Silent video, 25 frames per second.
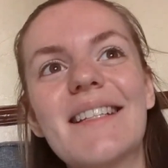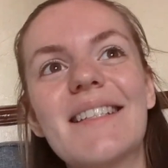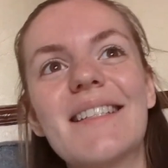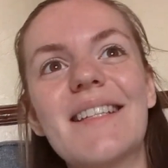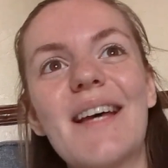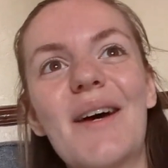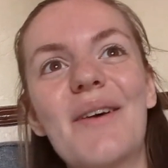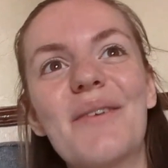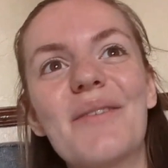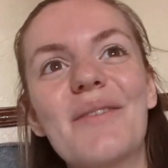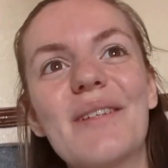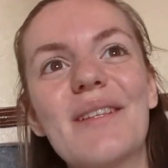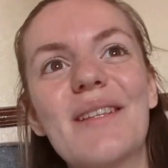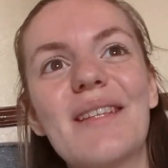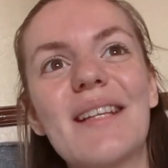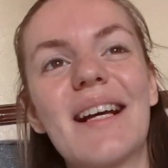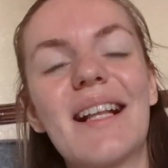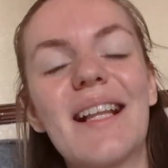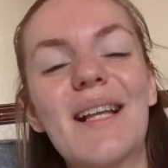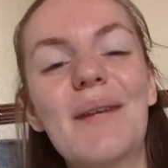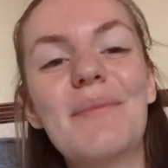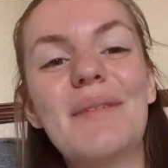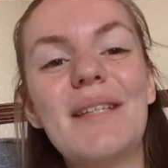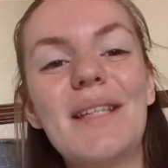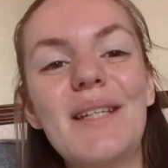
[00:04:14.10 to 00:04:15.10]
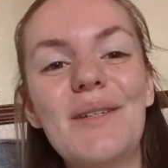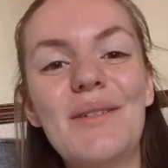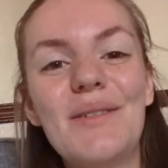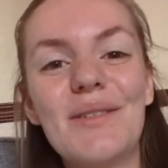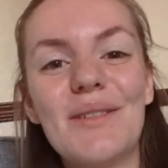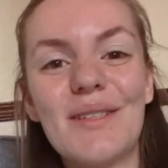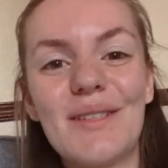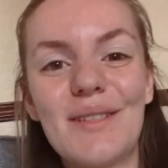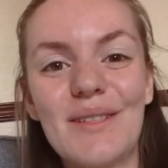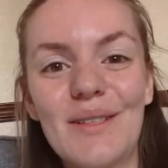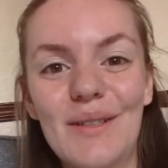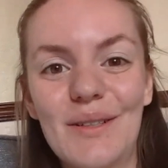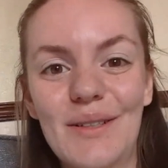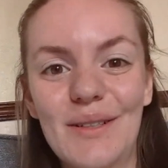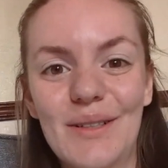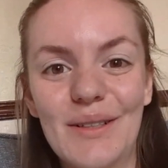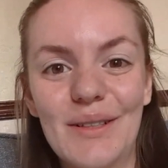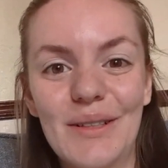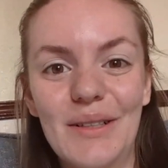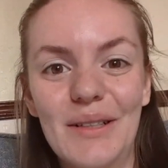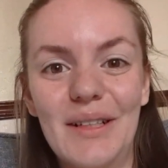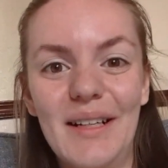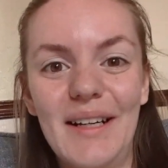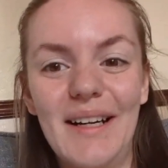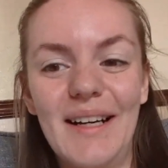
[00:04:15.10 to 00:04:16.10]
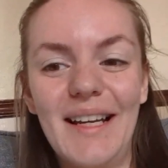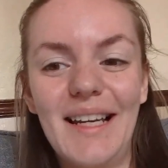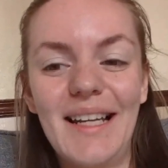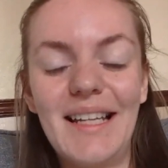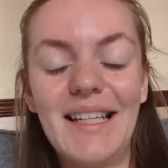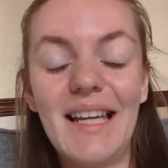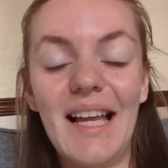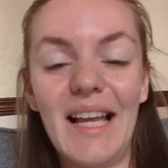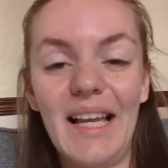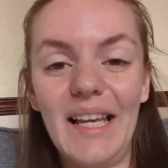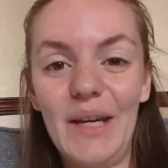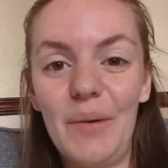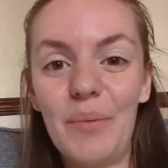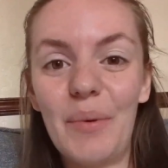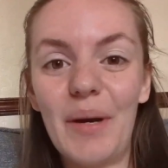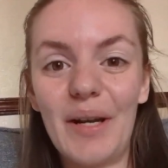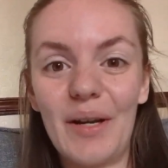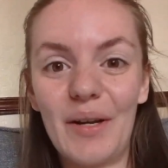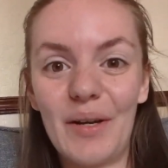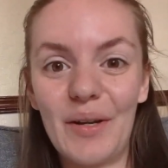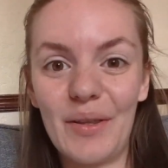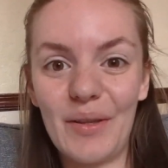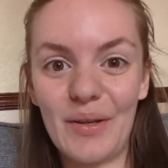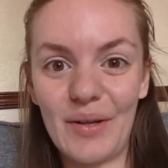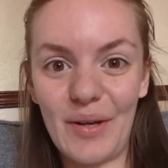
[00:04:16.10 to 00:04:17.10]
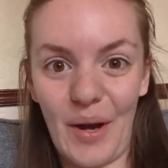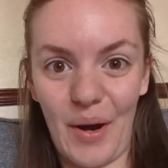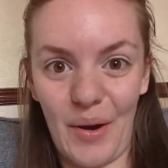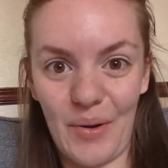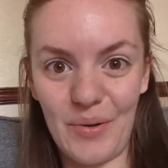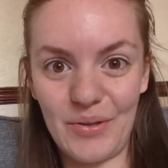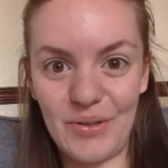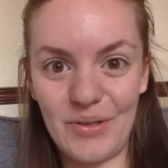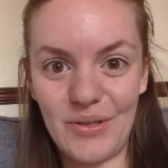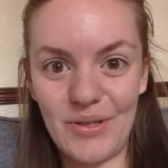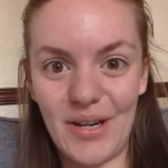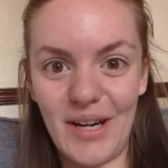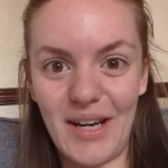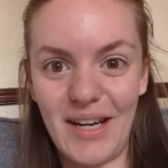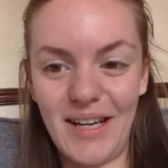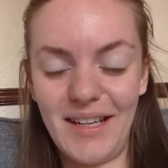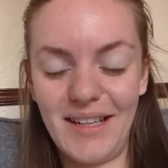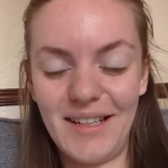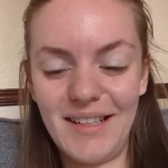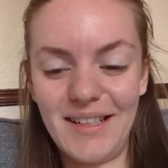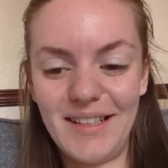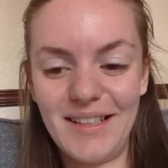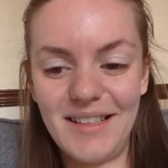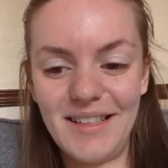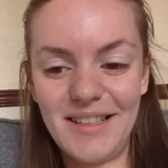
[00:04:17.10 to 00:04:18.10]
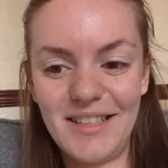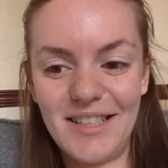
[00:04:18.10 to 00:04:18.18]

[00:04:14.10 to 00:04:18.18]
So the clips that you just saw, Nellie went on the ghost train.